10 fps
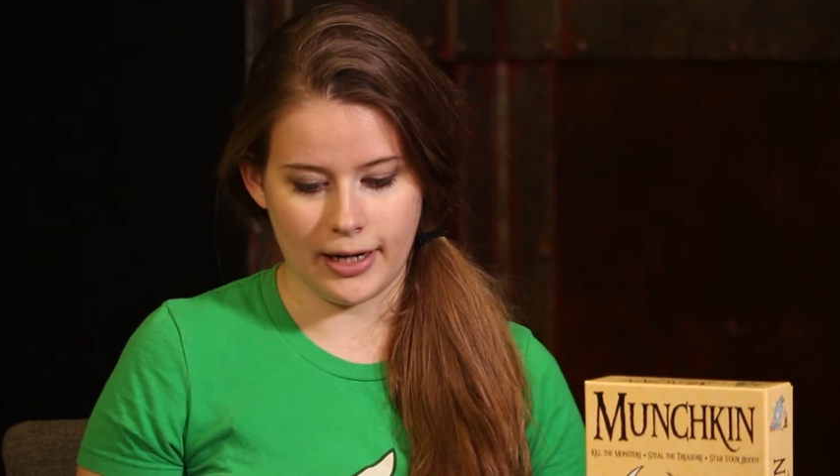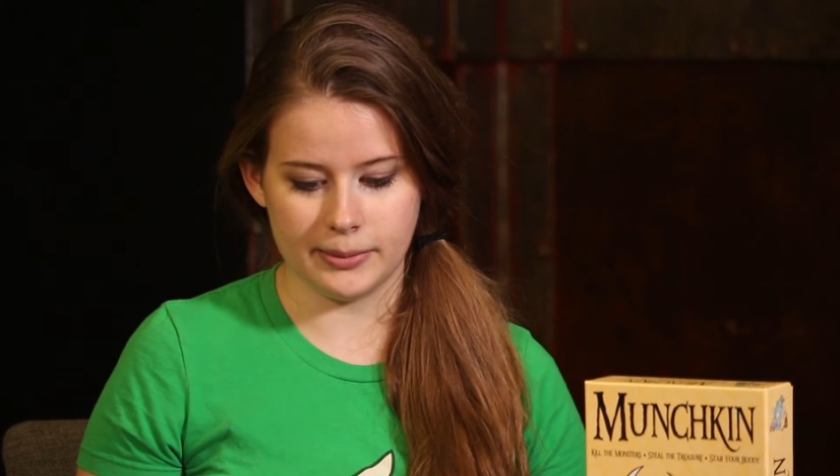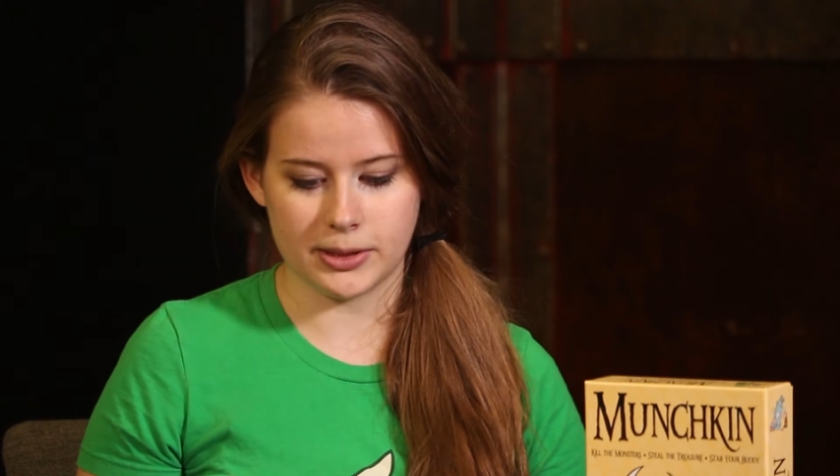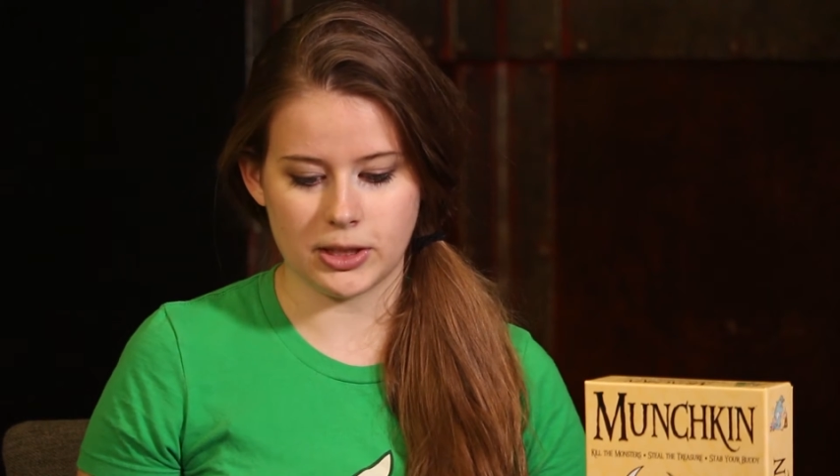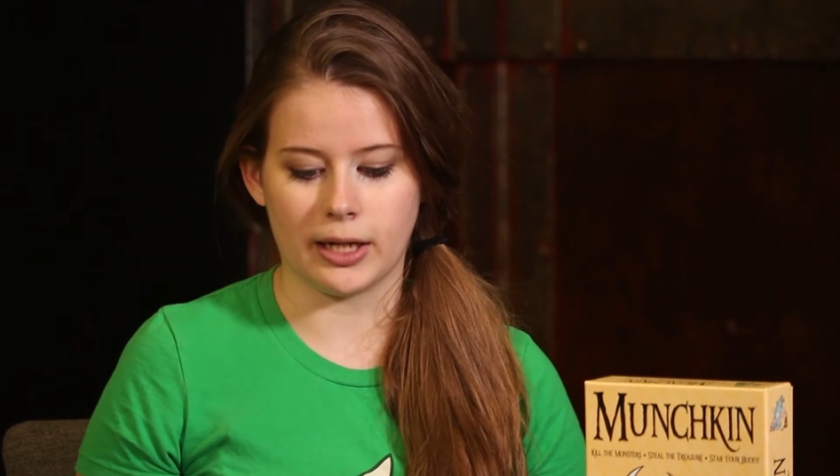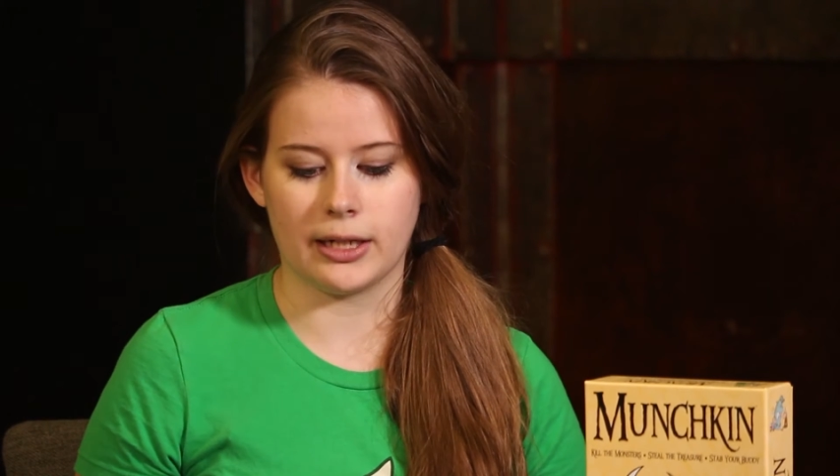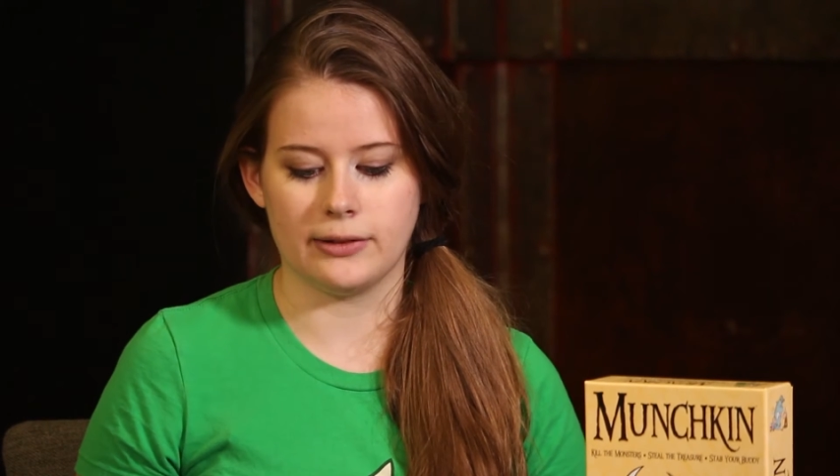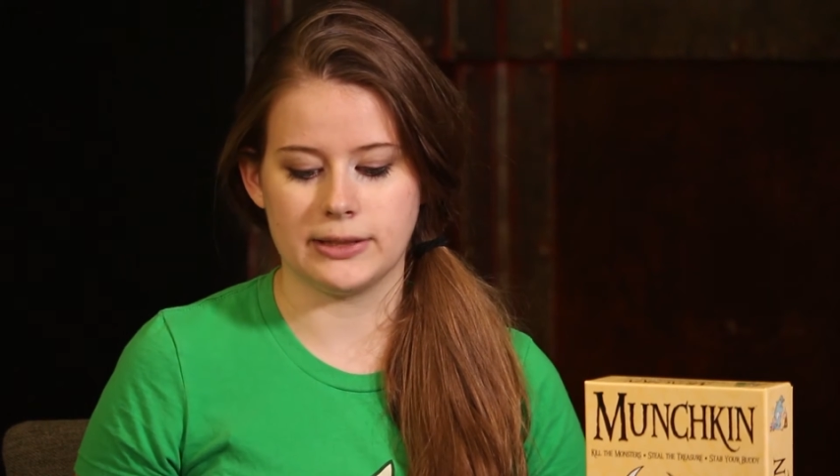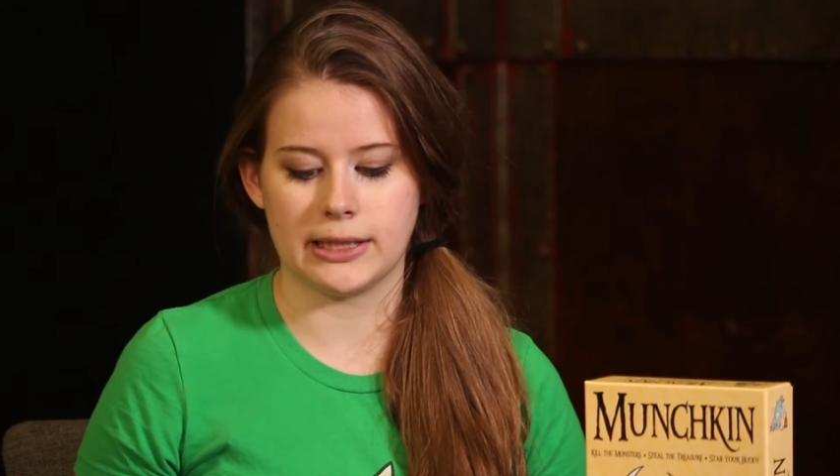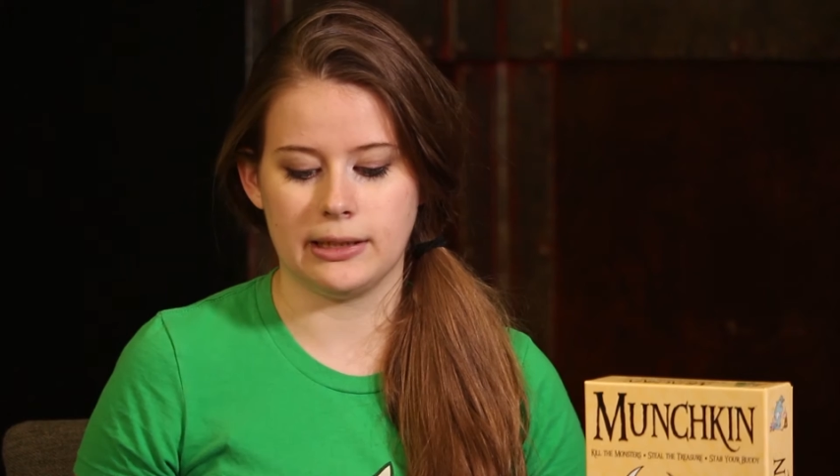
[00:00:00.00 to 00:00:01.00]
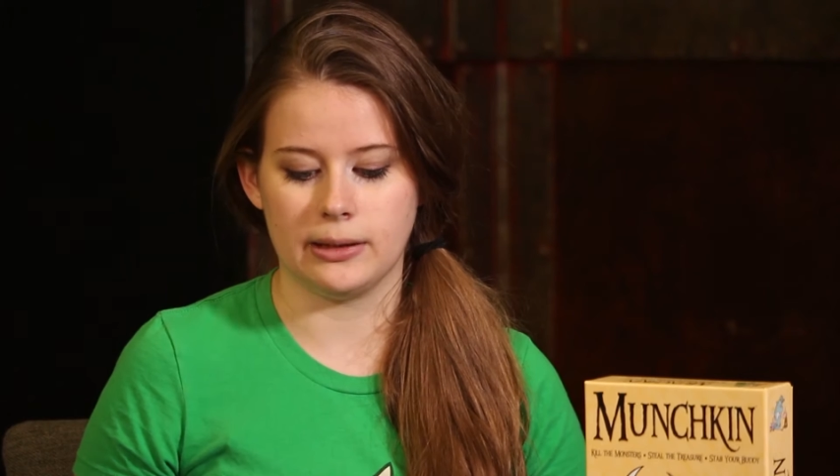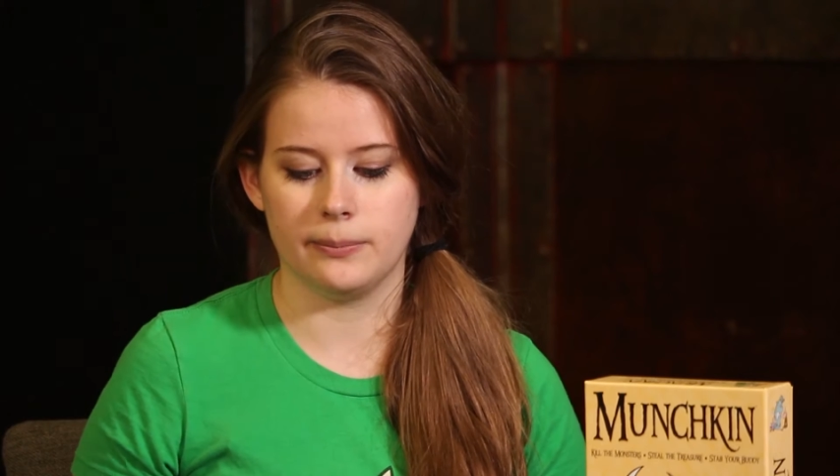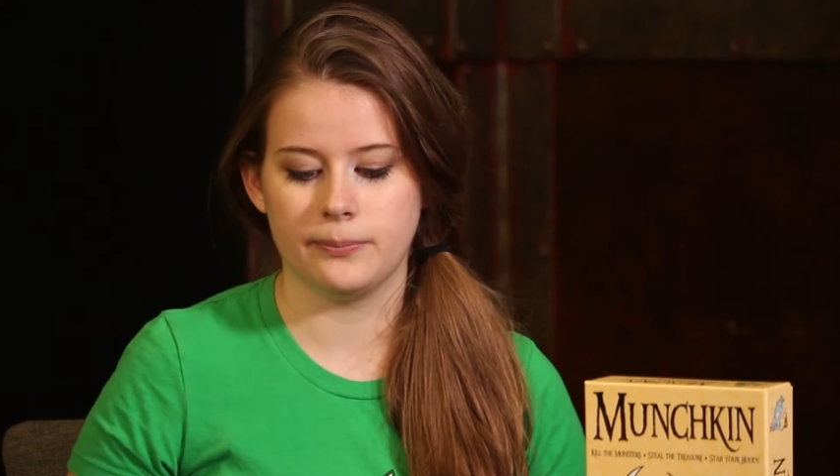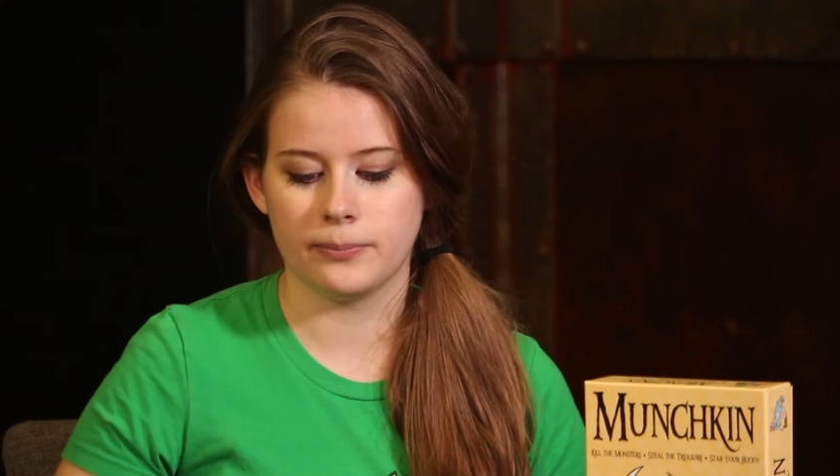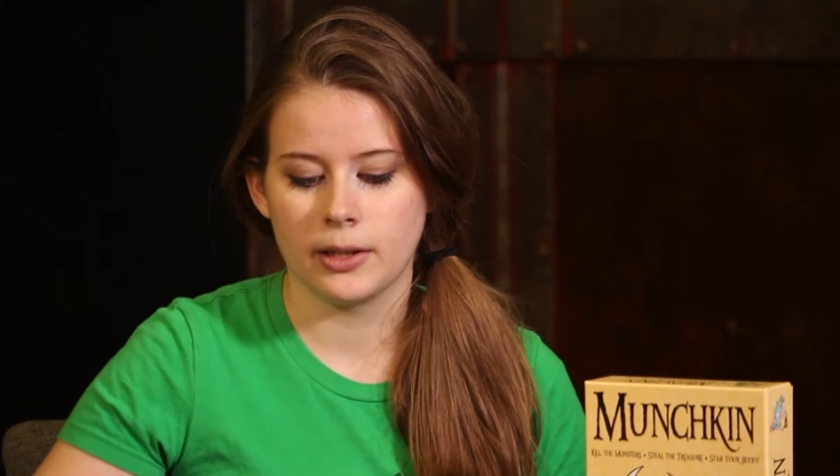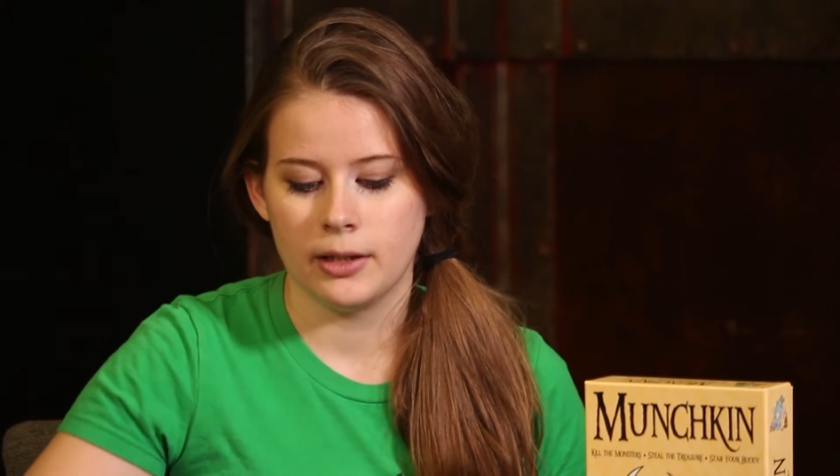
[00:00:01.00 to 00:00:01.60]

I'm strong enough to kill him.